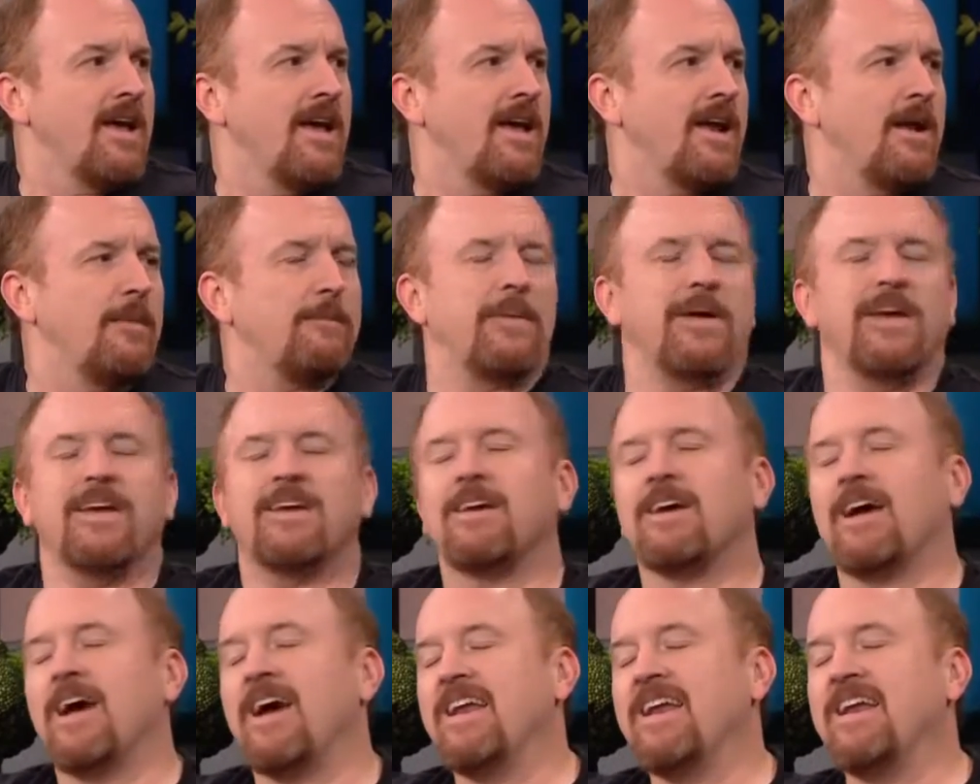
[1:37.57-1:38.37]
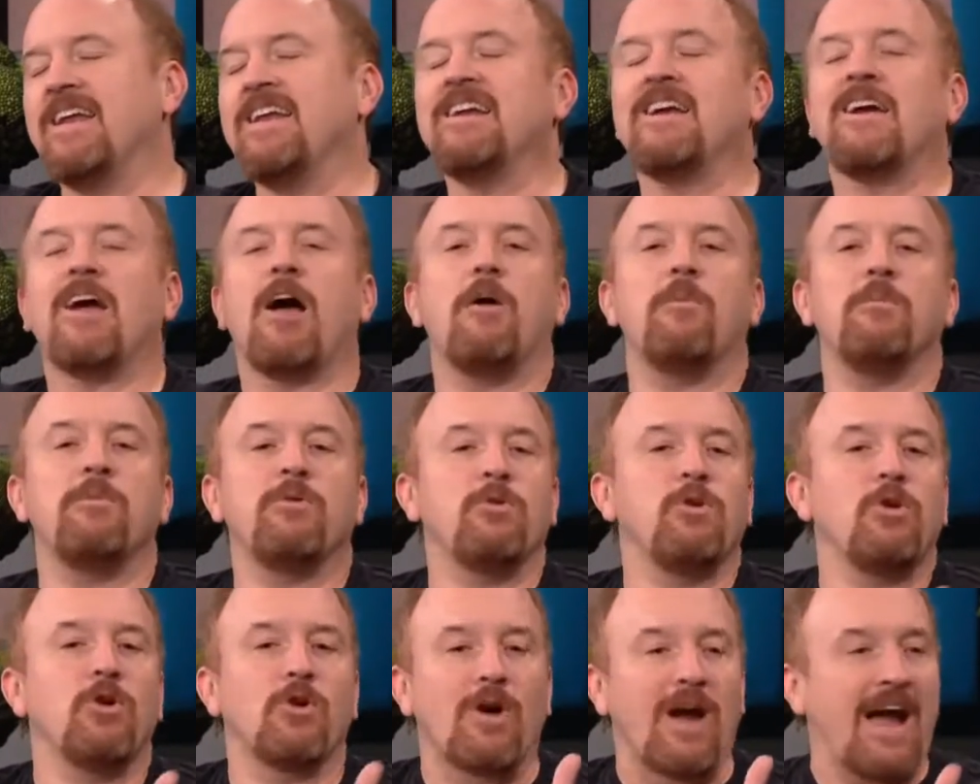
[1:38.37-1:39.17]
I'm like, I didn't come to
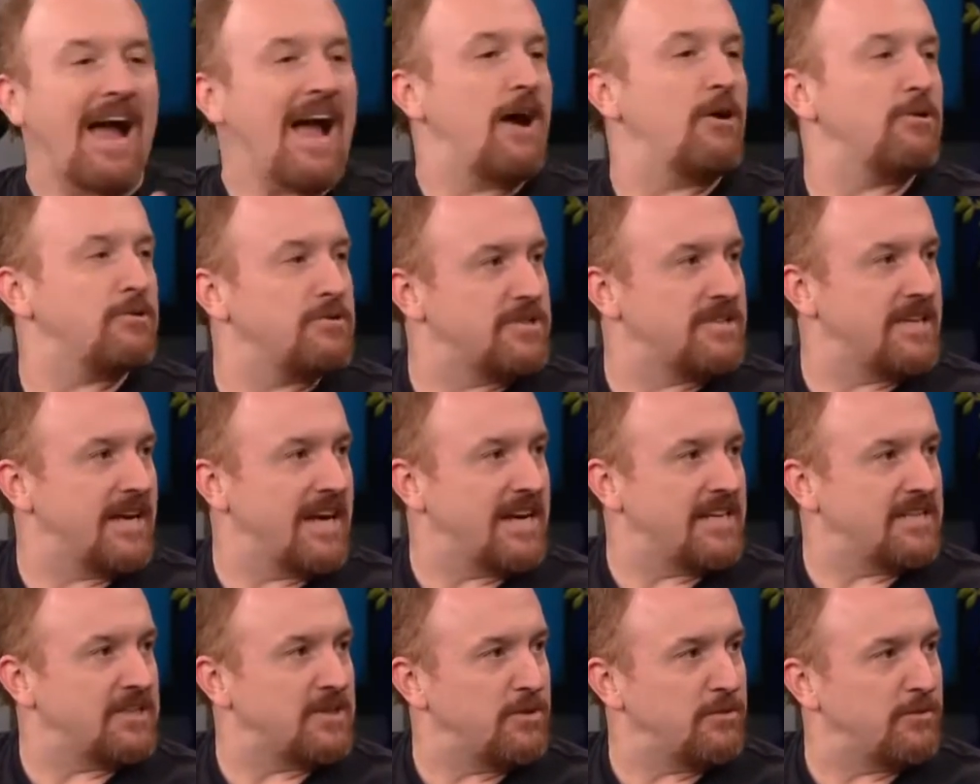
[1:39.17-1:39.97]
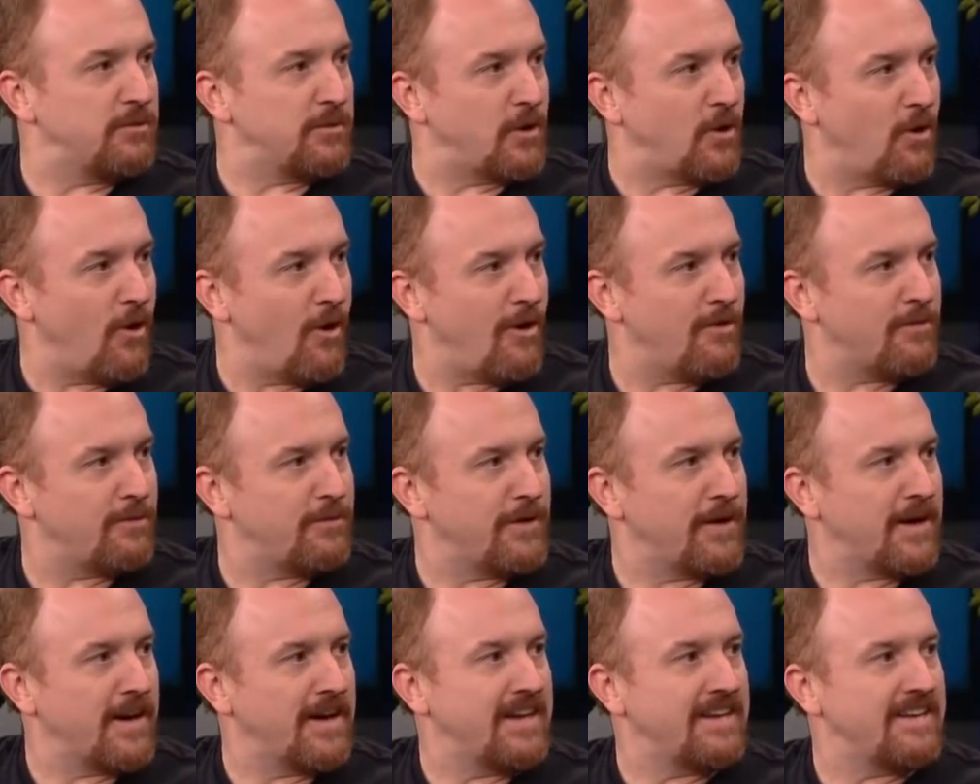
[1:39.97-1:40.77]
your house to ask you for
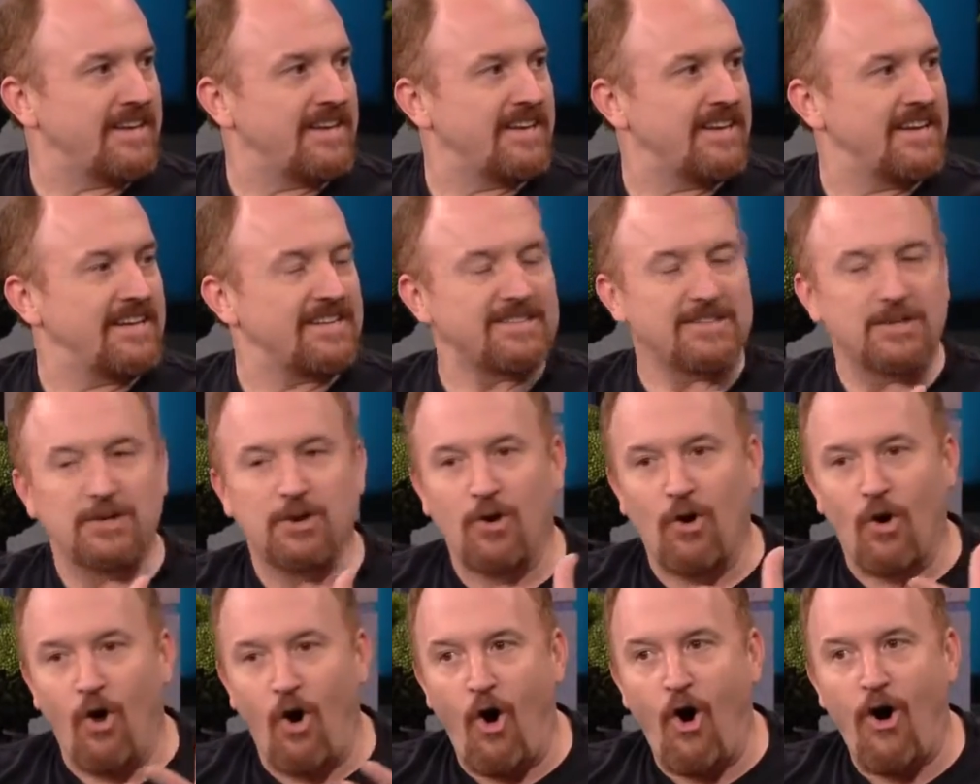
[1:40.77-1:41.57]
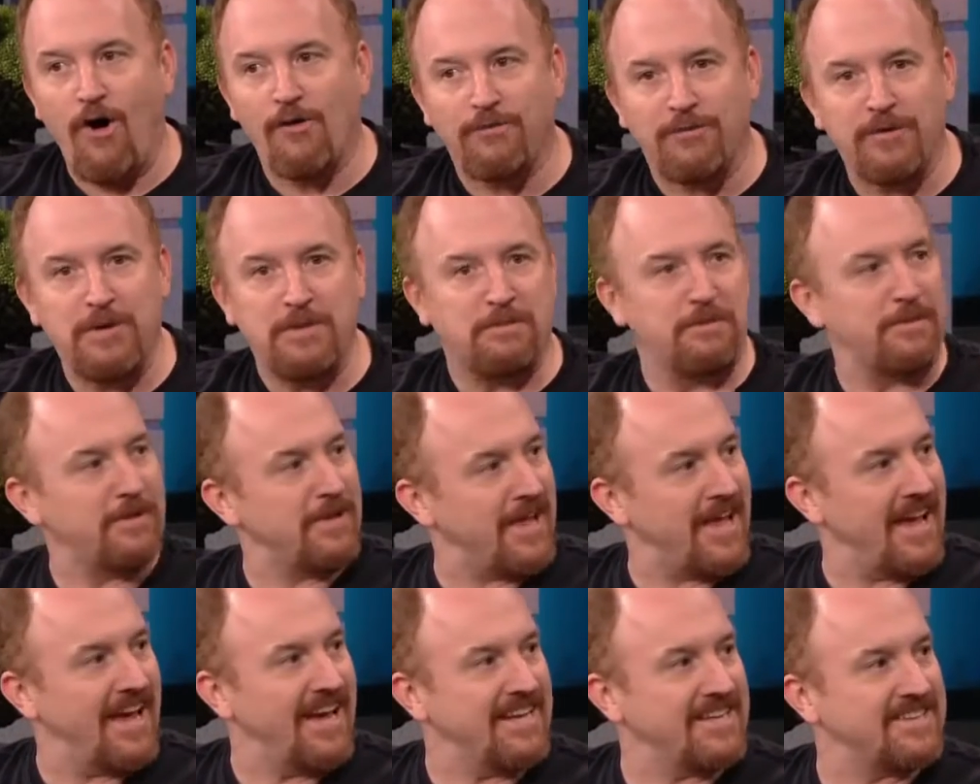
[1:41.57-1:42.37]
coffee. It's a coffee
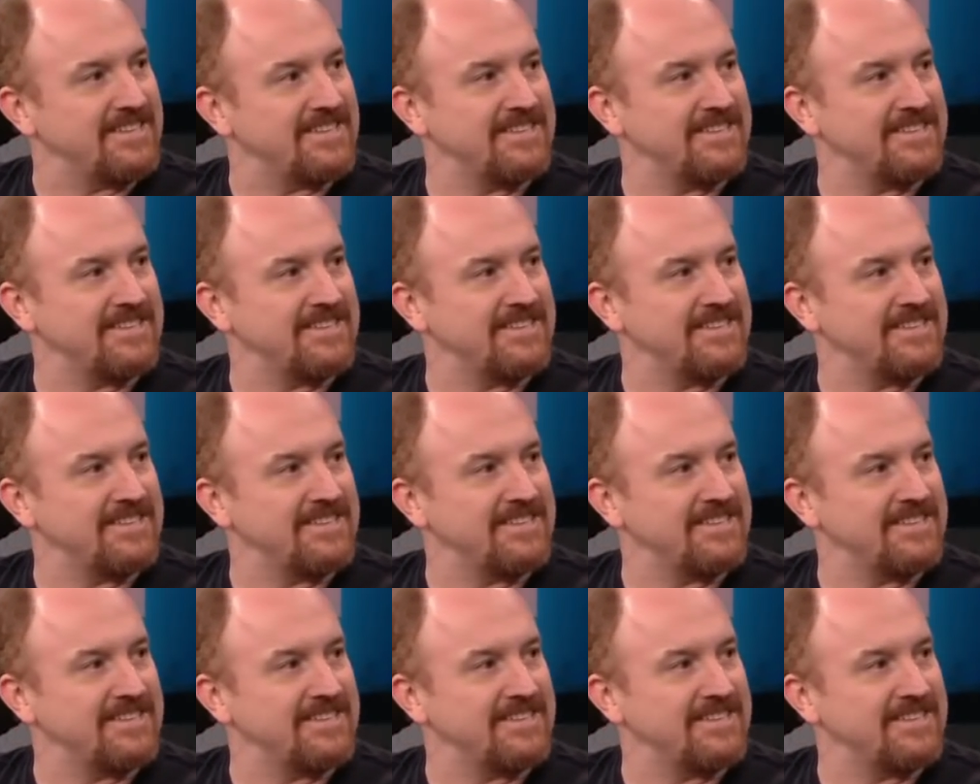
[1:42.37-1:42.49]
place.